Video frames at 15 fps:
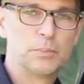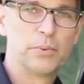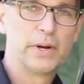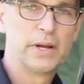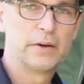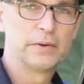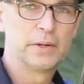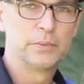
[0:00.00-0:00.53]
a little
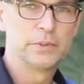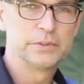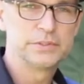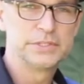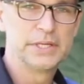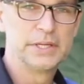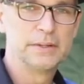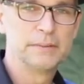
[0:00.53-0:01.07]
brown, I would
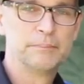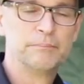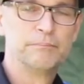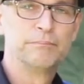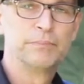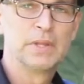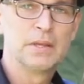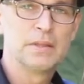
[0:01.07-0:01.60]
say.
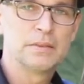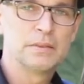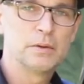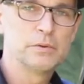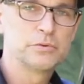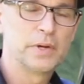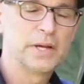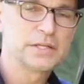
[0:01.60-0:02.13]

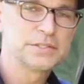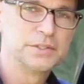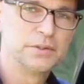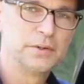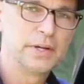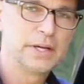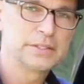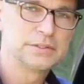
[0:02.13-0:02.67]
Those are actually
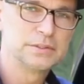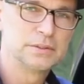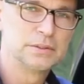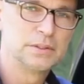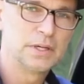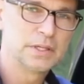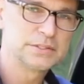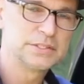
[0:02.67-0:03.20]
your
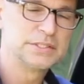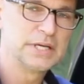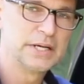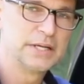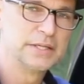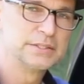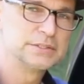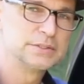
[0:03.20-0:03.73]

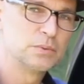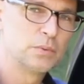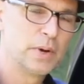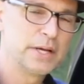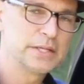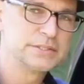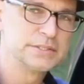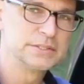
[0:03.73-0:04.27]
oxidized
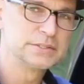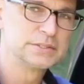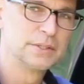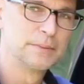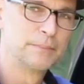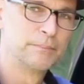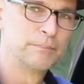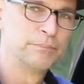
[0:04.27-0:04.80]
waxes.
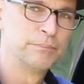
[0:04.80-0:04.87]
